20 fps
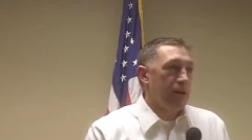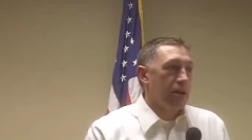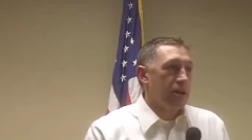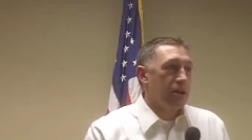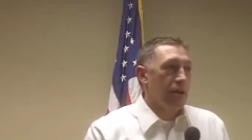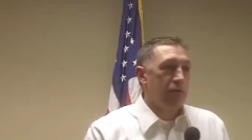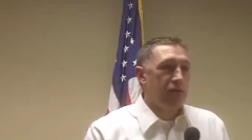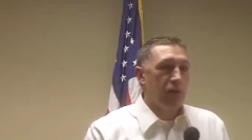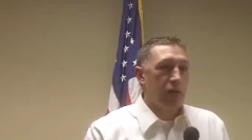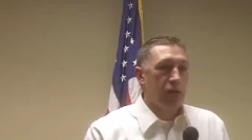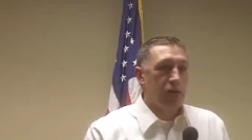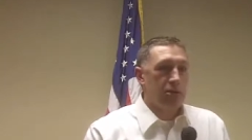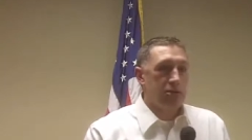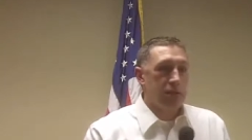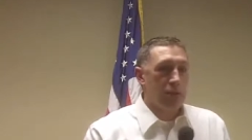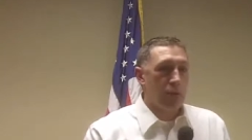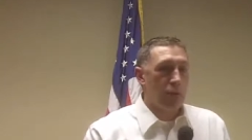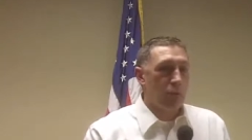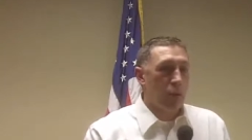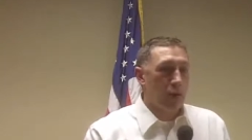you know,
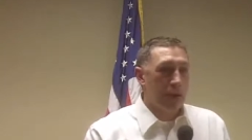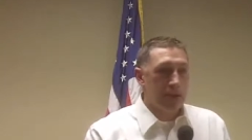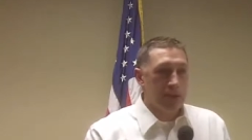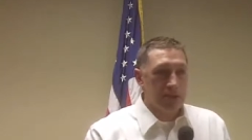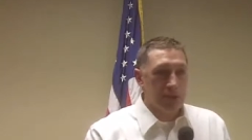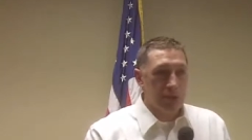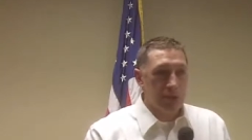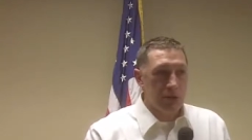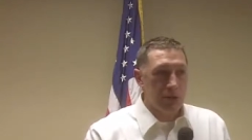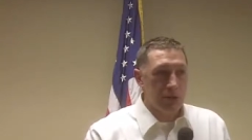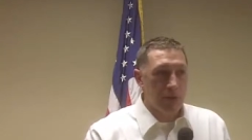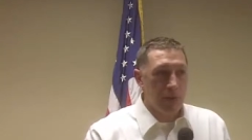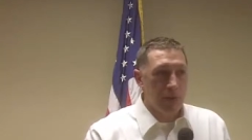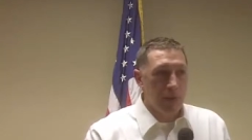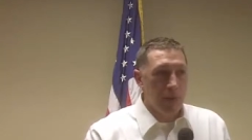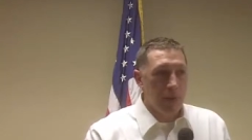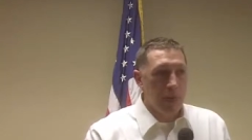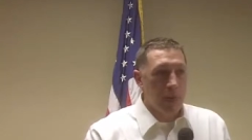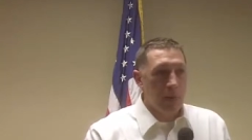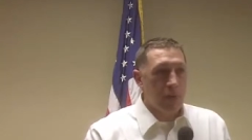focus on one issue,
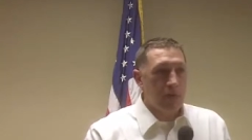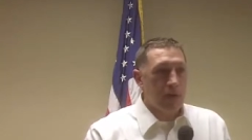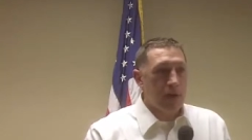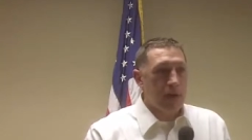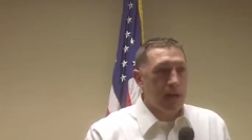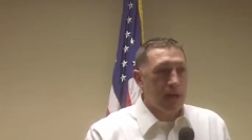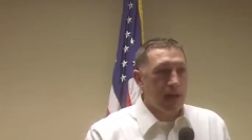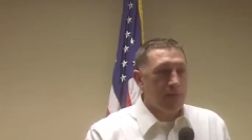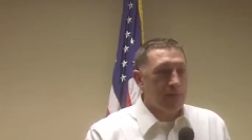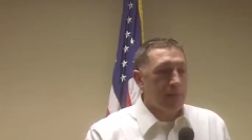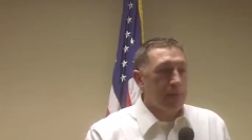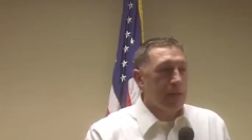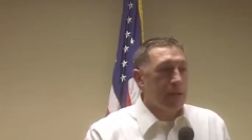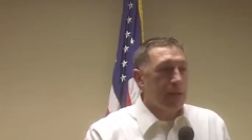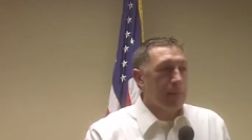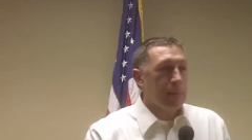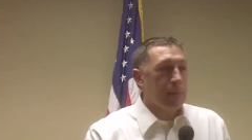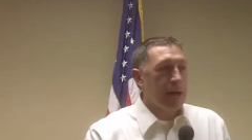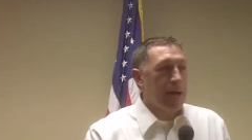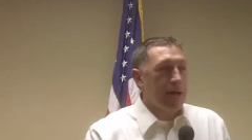we've got to have them
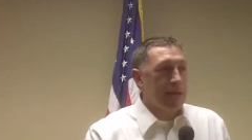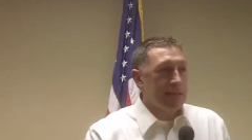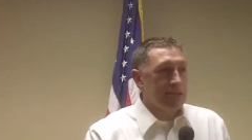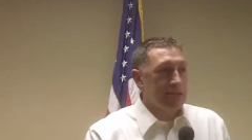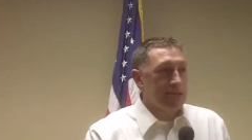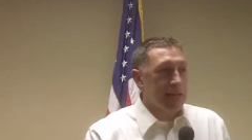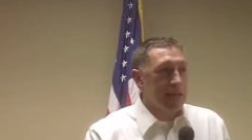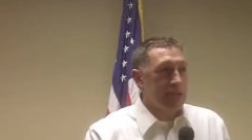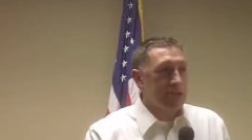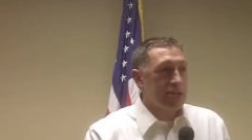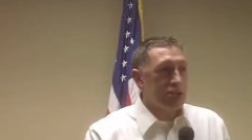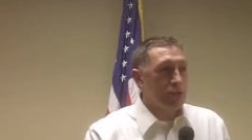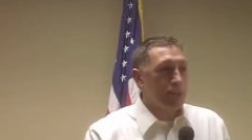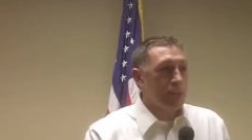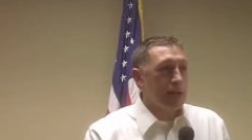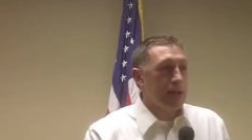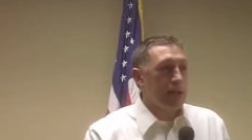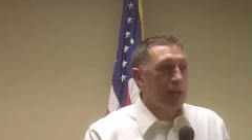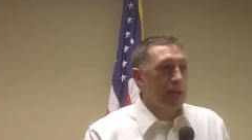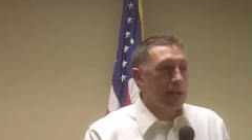get past that so
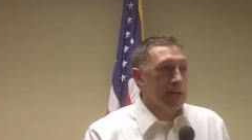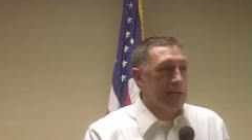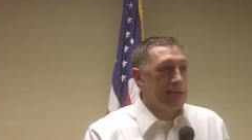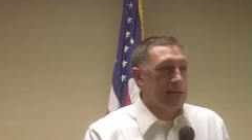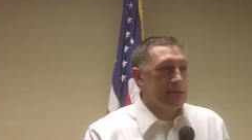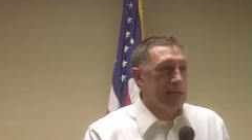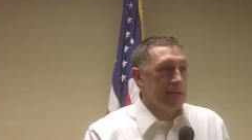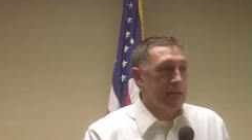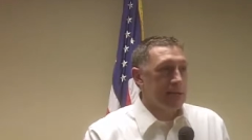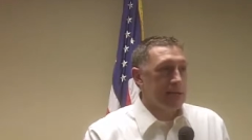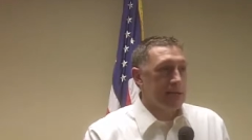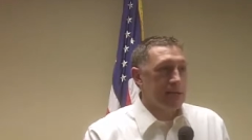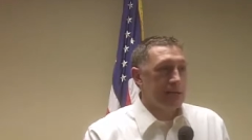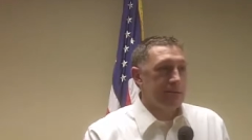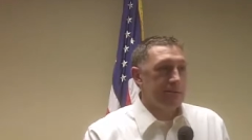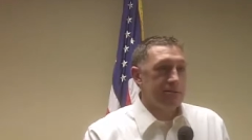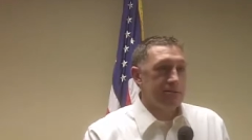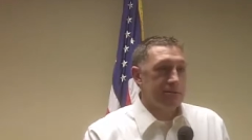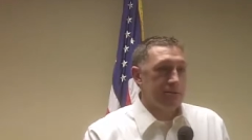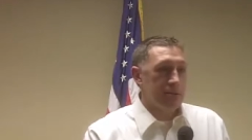we can unseat
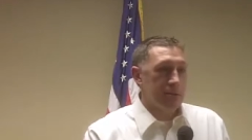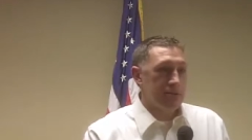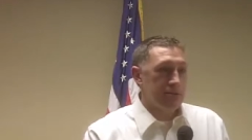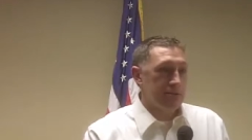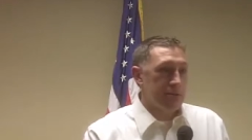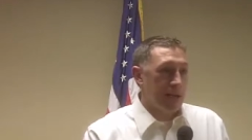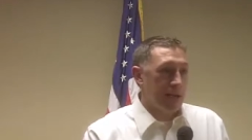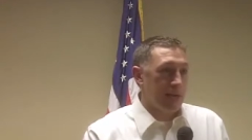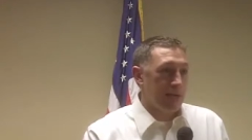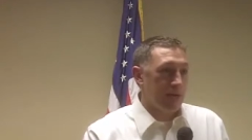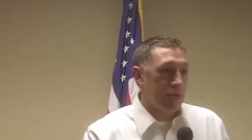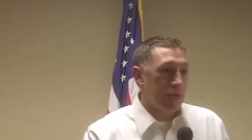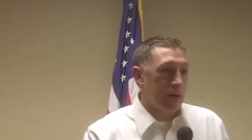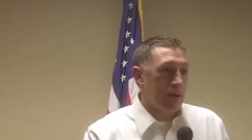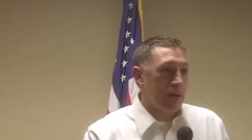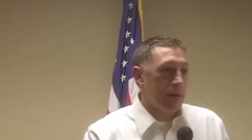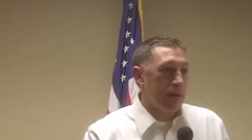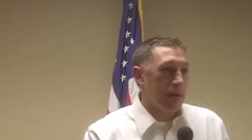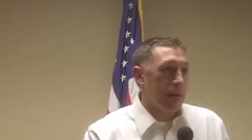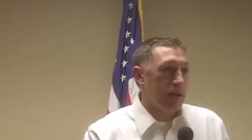this, you know, state of
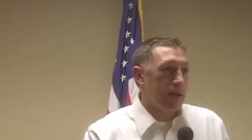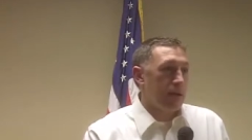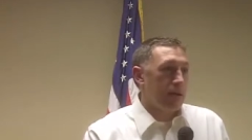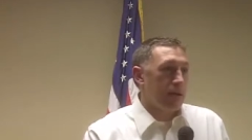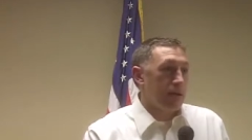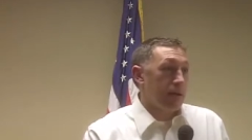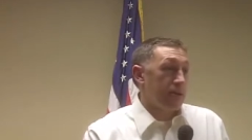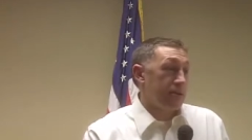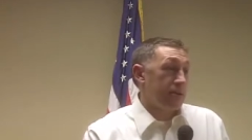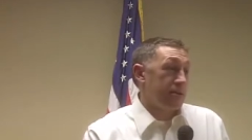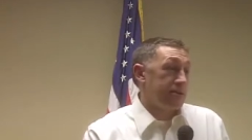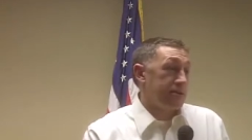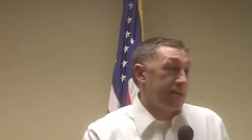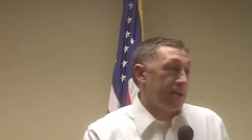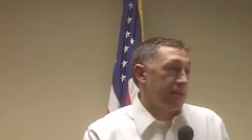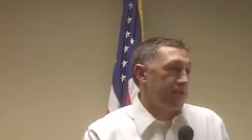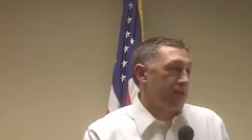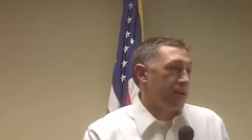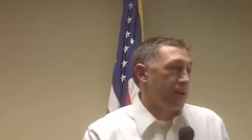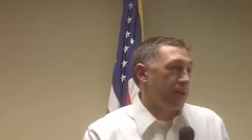one, you know, a
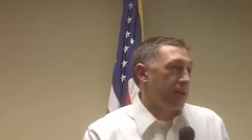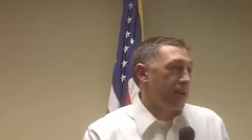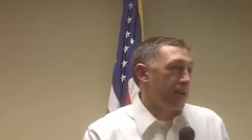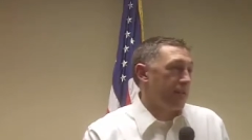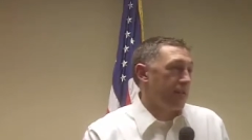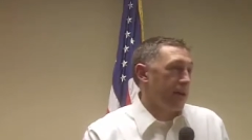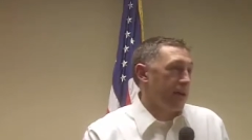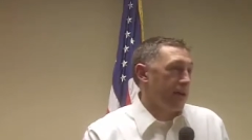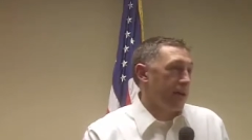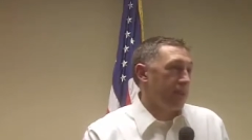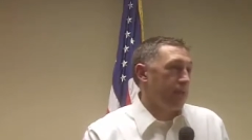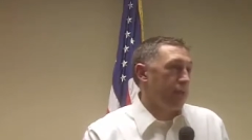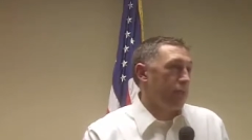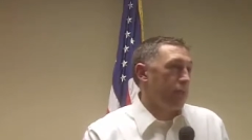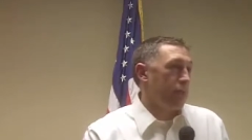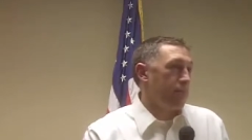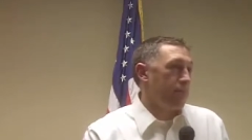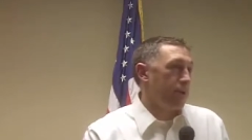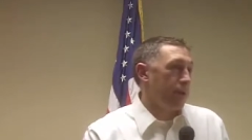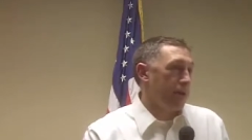state of tyranny right now,
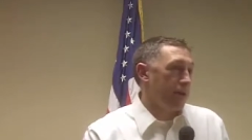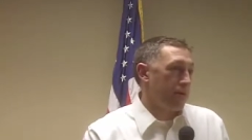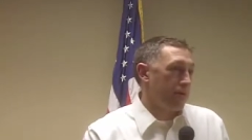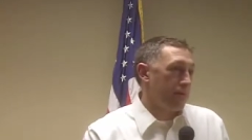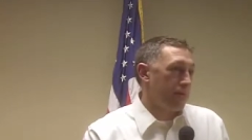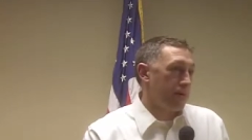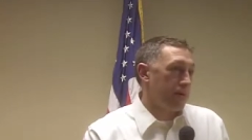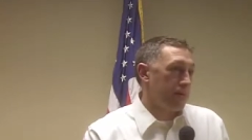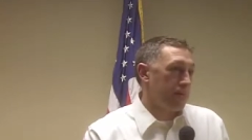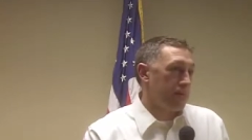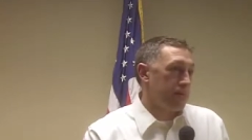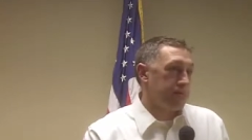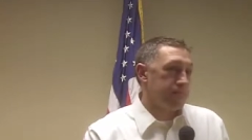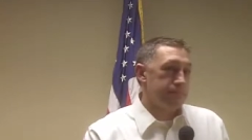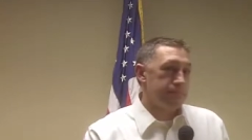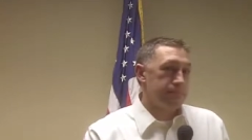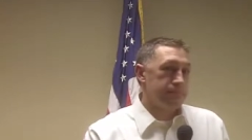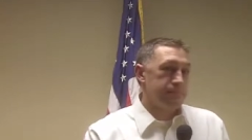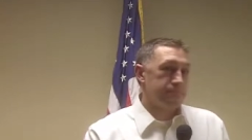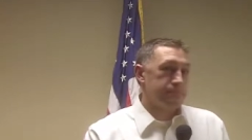one party rule. Uh-huh.